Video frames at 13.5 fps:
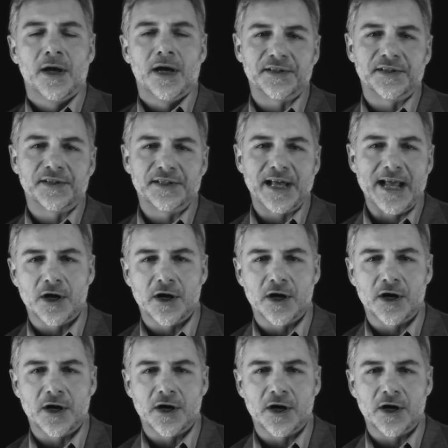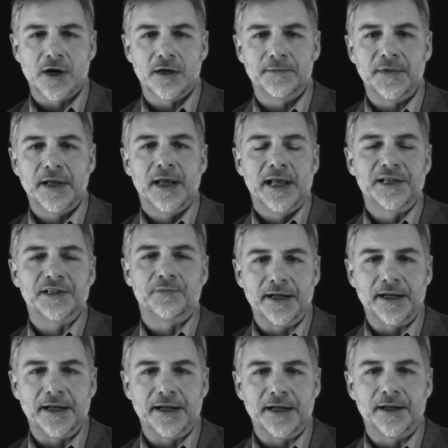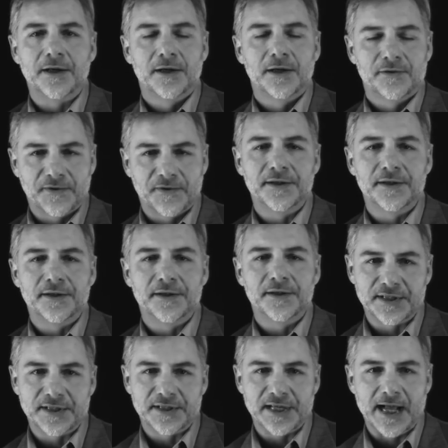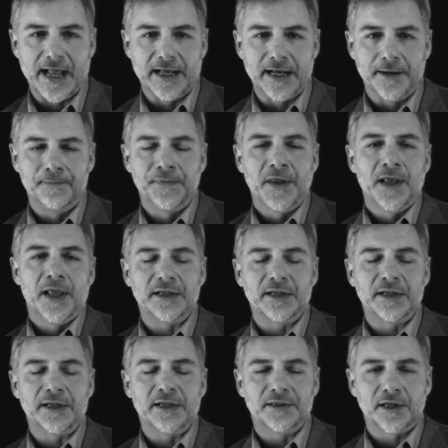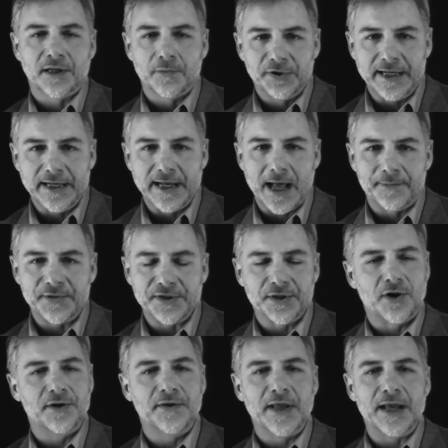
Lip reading: A society that is armed is a polite, friendly society. If you want the complete opposite, all